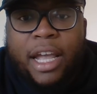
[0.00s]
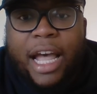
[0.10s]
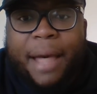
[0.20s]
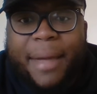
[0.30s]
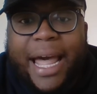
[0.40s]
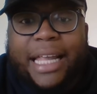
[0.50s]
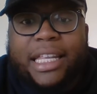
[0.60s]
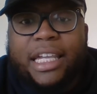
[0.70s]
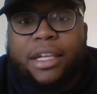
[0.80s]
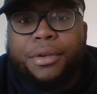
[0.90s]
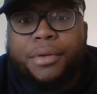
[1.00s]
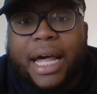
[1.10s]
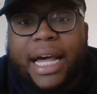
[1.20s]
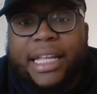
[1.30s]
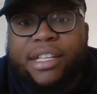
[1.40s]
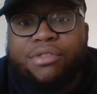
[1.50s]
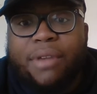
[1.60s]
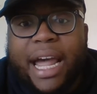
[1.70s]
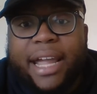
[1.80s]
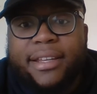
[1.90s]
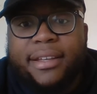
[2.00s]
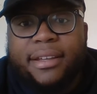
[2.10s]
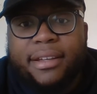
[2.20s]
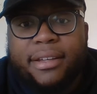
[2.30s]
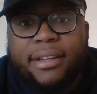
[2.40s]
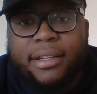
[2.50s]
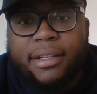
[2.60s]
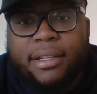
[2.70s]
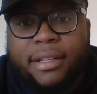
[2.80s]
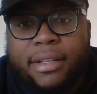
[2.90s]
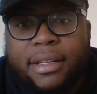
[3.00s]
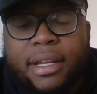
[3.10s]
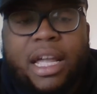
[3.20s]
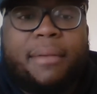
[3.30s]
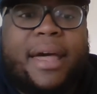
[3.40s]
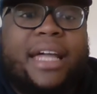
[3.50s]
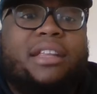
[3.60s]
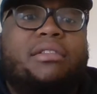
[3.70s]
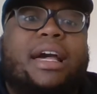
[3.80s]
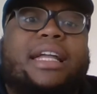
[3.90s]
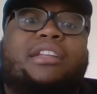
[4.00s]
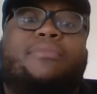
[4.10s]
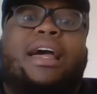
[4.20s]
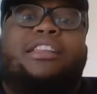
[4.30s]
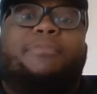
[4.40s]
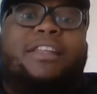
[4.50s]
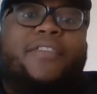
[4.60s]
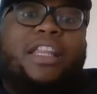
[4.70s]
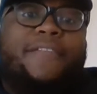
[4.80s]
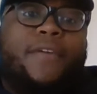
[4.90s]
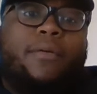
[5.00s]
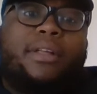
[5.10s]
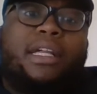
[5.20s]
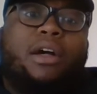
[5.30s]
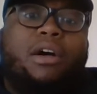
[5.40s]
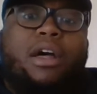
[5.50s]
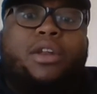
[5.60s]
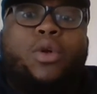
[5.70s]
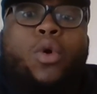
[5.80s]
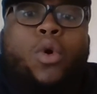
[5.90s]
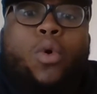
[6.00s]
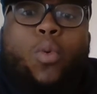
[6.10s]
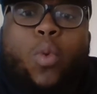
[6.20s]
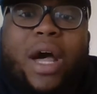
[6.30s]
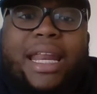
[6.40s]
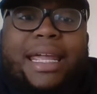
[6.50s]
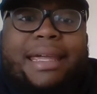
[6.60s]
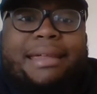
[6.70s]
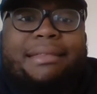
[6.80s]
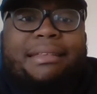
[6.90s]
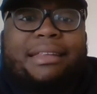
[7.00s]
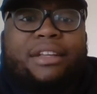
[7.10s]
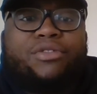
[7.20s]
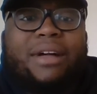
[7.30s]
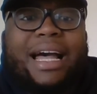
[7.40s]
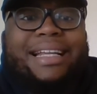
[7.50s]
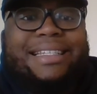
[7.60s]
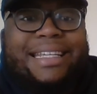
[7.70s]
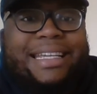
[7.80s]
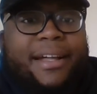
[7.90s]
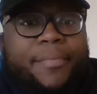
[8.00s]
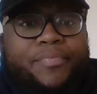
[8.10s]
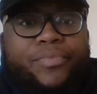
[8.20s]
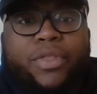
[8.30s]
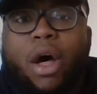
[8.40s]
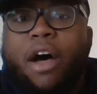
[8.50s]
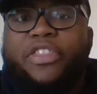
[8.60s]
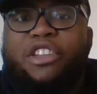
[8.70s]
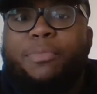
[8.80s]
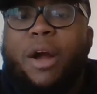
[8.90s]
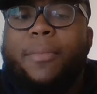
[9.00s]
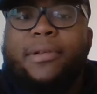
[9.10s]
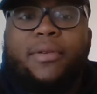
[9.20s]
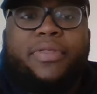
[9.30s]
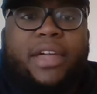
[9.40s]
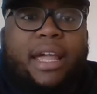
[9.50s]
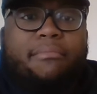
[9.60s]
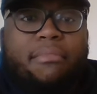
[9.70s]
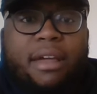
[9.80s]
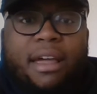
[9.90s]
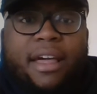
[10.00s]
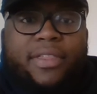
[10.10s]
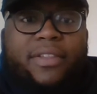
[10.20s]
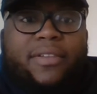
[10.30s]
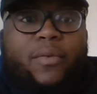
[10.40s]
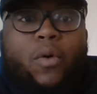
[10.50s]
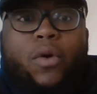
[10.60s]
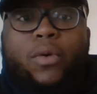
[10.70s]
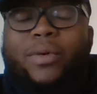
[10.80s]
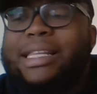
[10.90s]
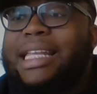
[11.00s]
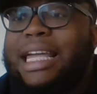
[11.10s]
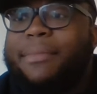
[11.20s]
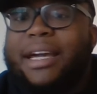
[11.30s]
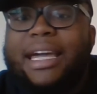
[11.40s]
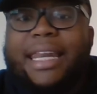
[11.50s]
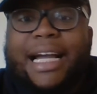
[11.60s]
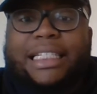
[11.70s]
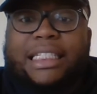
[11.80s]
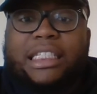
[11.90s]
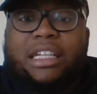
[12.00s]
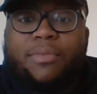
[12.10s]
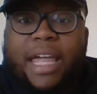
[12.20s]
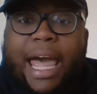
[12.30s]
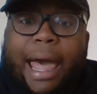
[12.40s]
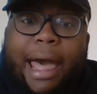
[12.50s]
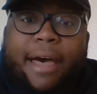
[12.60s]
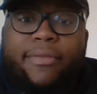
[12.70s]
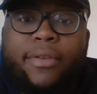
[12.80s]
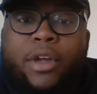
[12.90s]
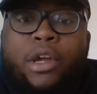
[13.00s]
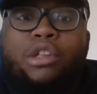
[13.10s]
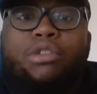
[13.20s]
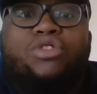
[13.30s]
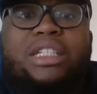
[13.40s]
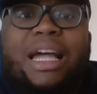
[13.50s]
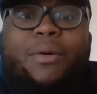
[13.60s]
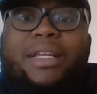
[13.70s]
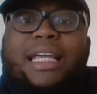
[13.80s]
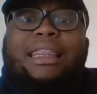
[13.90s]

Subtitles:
asking you guys to write. I'm asking you guys to write, specifically focusing on what is the central idea, the author's purpose or theme, or what schema and connections could we have. So just like we did